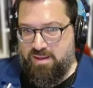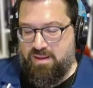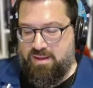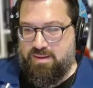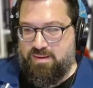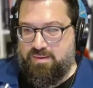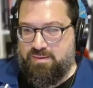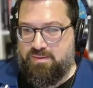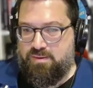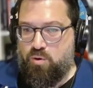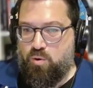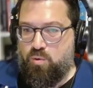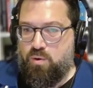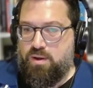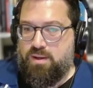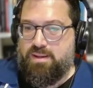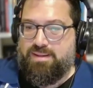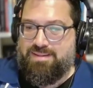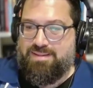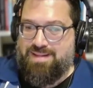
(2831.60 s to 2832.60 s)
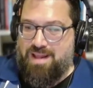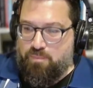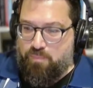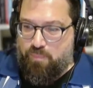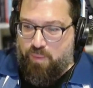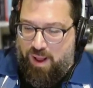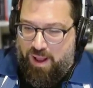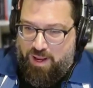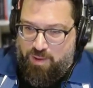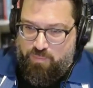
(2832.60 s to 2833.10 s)
So that
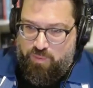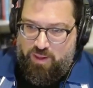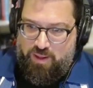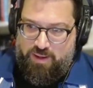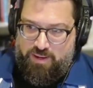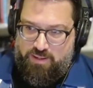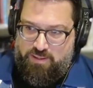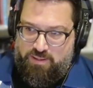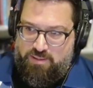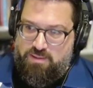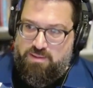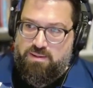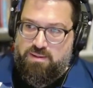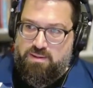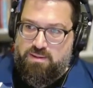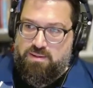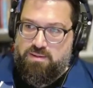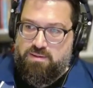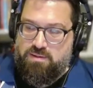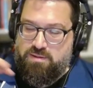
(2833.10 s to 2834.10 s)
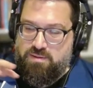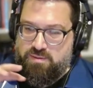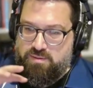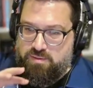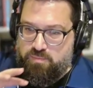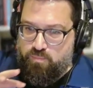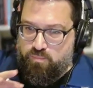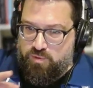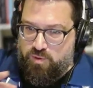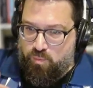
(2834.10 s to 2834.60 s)
pipeline,
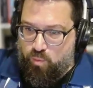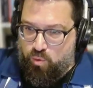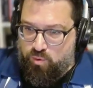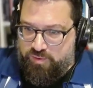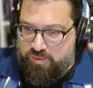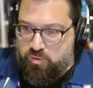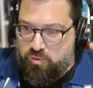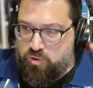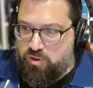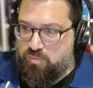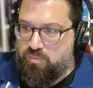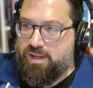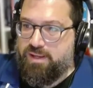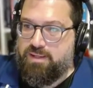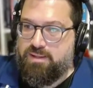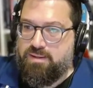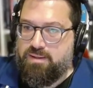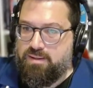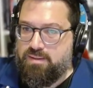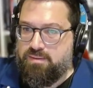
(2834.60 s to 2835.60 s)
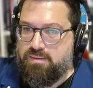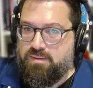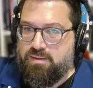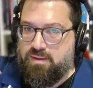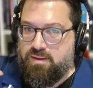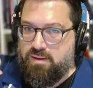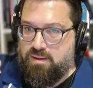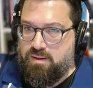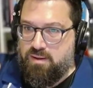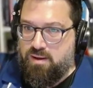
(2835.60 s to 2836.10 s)
the more streamlined it is,
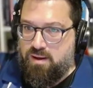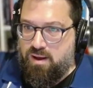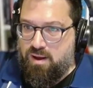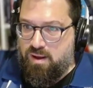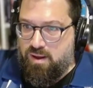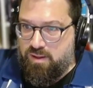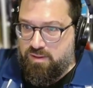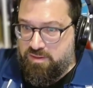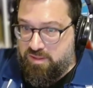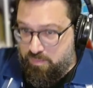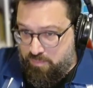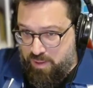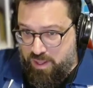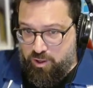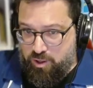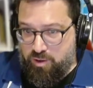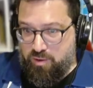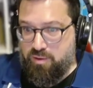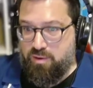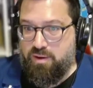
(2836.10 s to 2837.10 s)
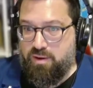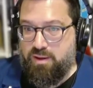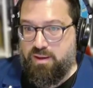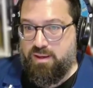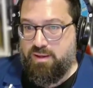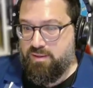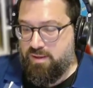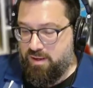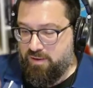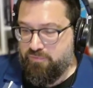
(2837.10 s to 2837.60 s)
the better.
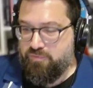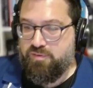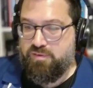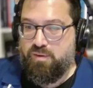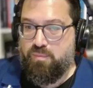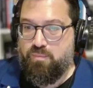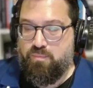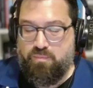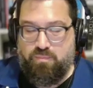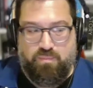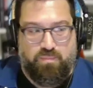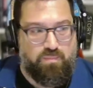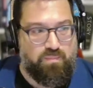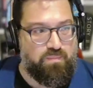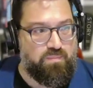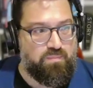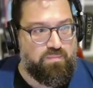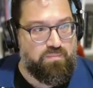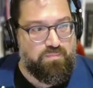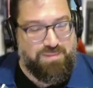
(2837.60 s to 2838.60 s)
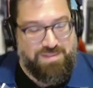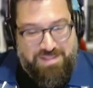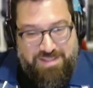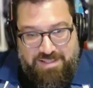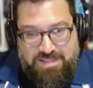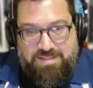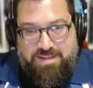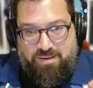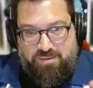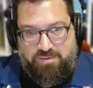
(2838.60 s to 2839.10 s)
And I have some
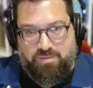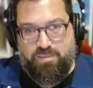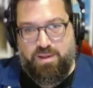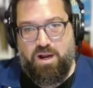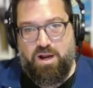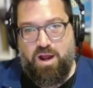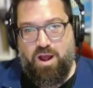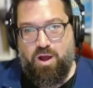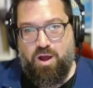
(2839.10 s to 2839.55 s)
details about how